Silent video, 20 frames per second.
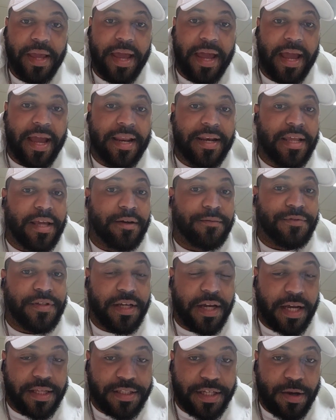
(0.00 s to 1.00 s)
And if
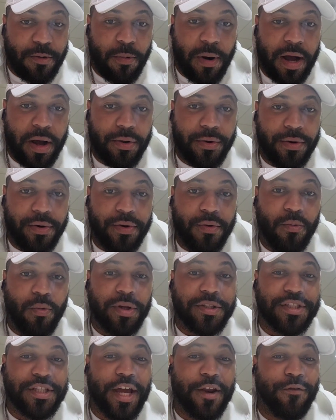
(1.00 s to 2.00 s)
Deontay Wilder
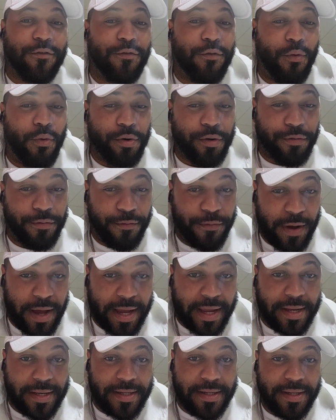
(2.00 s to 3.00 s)
wants that fourth
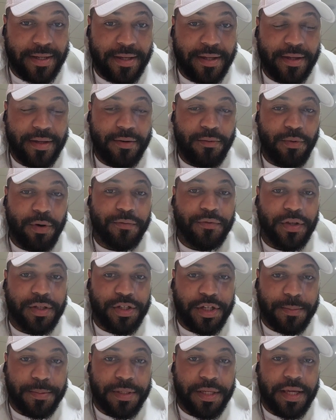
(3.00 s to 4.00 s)
fight with the
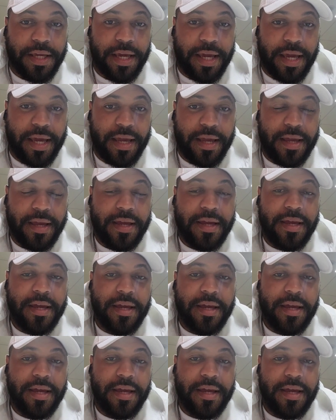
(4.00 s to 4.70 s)
Gypsy King,